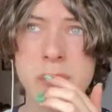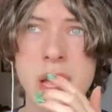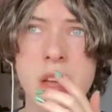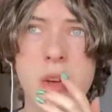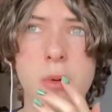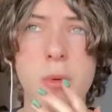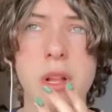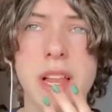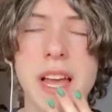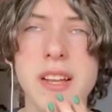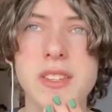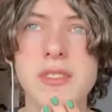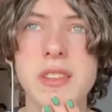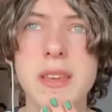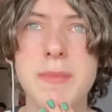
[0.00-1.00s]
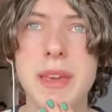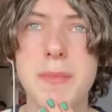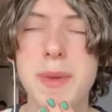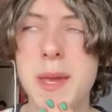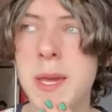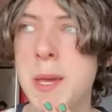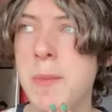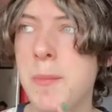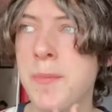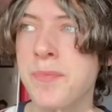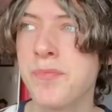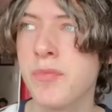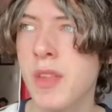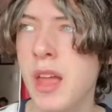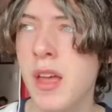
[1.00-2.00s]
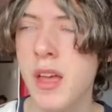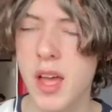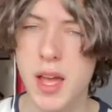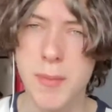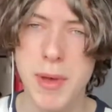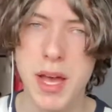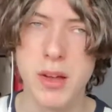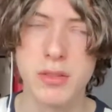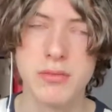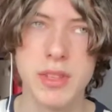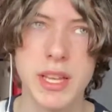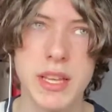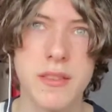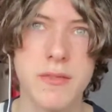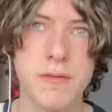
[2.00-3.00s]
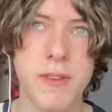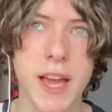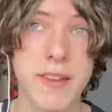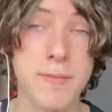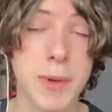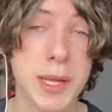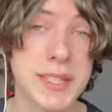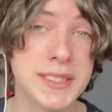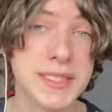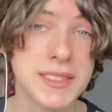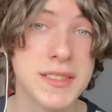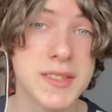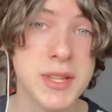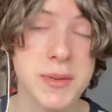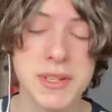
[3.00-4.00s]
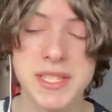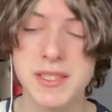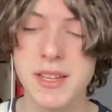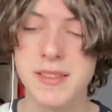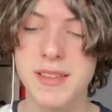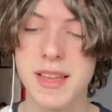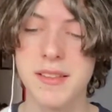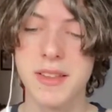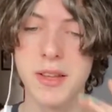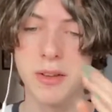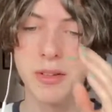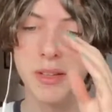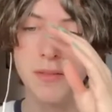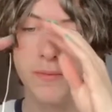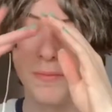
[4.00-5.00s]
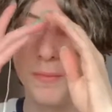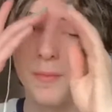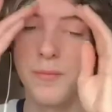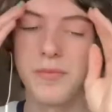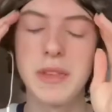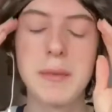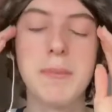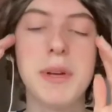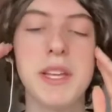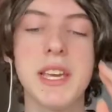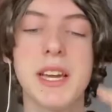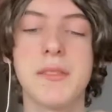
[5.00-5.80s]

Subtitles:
Well, actually, maybe about like 5 months, so it's not that long. But yeah.